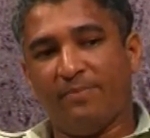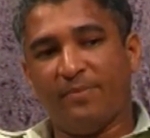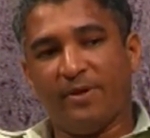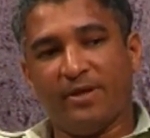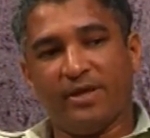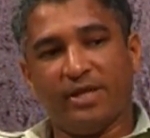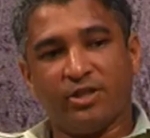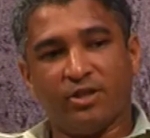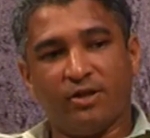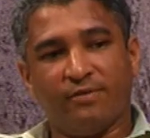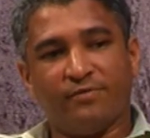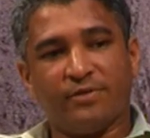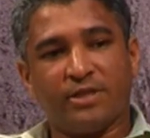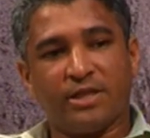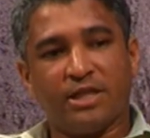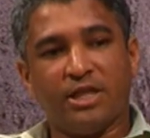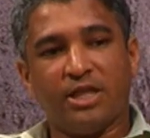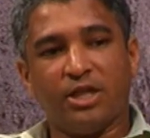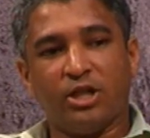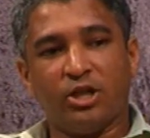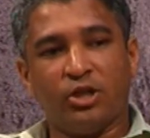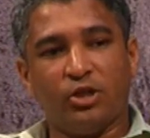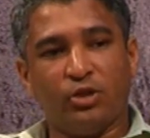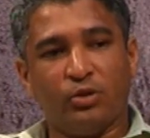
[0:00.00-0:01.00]
and there's obviously
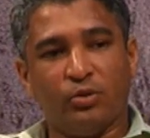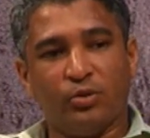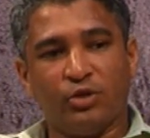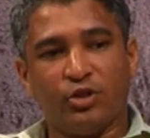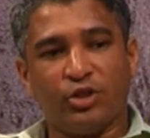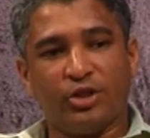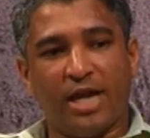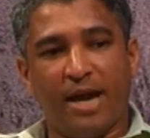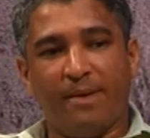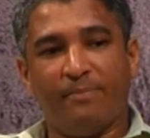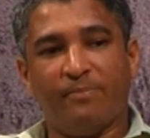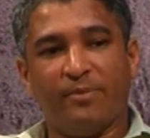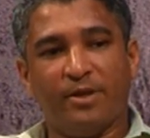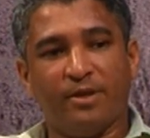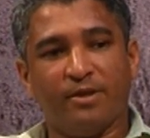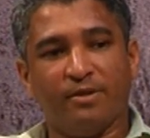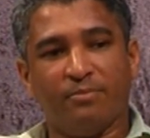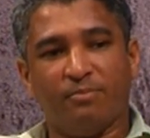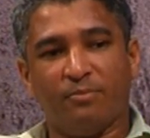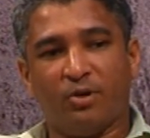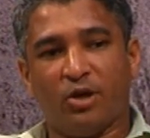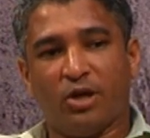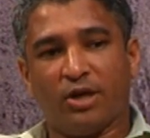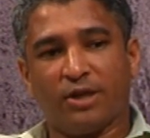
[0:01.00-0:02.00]
a huge gap in the
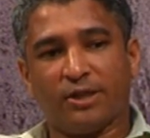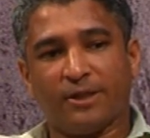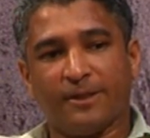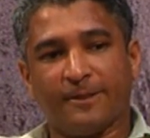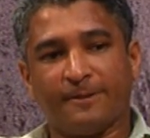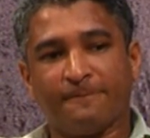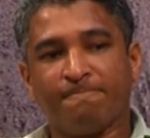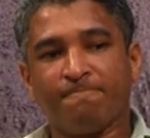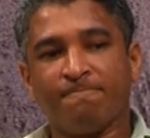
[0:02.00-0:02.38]
market.